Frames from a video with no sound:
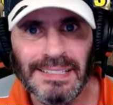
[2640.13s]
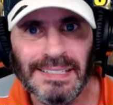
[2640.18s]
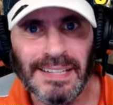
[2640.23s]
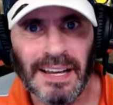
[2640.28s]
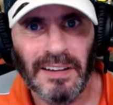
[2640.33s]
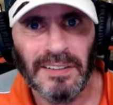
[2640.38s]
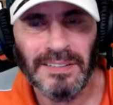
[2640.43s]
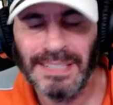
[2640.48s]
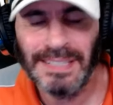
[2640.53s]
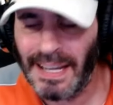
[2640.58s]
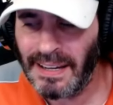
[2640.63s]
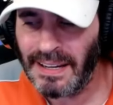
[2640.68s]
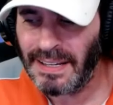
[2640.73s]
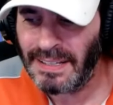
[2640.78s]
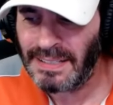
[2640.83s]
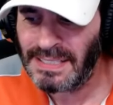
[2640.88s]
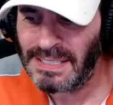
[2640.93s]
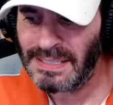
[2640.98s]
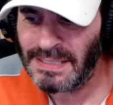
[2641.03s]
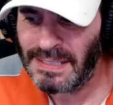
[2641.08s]
sell
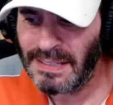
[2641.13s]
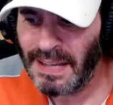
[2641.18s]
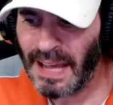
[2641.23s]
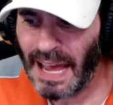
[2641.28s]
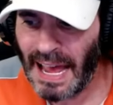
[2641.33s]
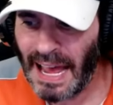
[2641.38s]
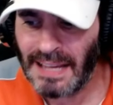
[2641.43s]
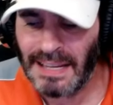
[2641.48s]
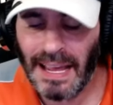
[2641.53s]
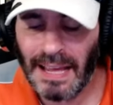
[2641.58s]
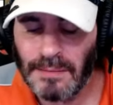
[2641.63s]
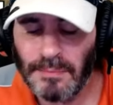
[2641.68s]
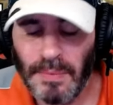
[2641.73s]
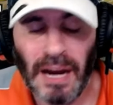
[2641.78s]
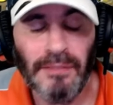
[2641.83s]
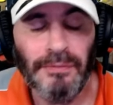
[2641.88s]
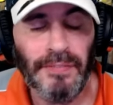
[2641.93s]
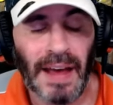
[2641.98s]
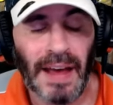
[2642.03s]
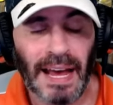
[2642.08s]
tickets. As a
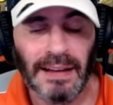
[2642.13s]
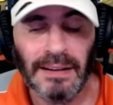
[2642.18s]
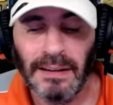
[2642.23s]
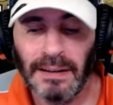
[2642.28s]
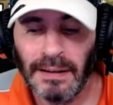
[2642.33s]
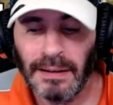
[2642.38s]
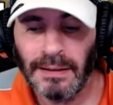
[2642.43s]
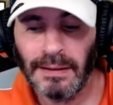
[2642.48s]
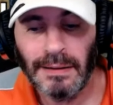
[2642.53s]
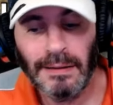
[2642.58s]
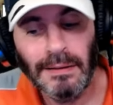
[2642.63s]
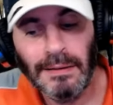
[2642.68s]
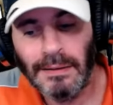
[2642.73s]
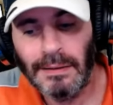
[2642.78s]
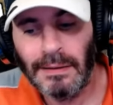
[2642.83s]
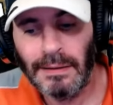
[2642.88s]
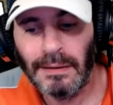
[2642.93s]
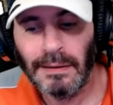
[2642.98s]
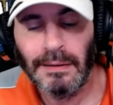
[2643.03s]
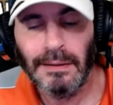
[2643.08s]
matter of fact,
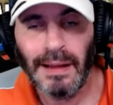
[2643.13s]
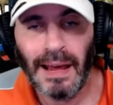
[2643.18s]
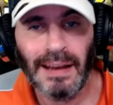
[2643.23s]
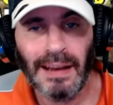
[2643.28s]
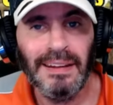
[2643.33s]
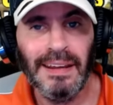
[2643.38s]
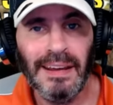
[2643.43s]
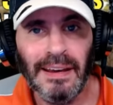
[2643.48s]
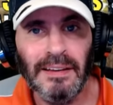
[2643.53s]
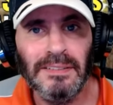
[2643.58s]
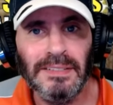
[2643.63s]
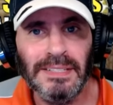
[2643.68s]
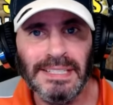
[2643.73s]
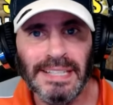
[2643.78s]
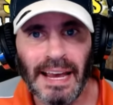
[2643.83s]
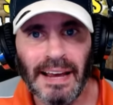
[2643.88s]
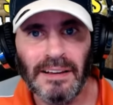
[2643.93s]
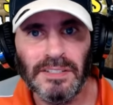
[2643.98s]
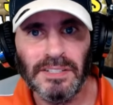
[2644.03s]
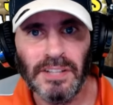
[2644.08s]
that kills
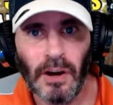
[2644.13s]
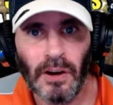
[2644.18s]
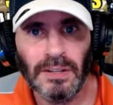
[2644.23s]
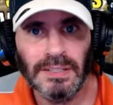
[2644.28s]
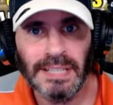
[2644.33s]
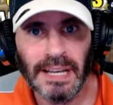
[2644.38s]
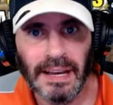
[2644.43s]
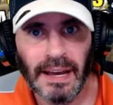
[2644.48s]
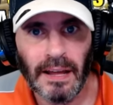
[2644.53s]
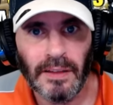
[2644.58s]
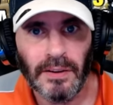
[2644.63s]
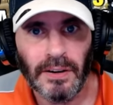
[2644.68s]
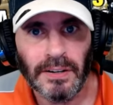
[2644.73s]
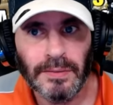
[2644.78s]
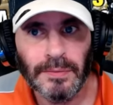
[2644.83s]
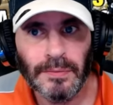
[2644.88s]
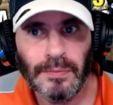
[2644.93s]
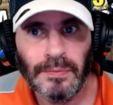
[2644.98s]
sales altogether.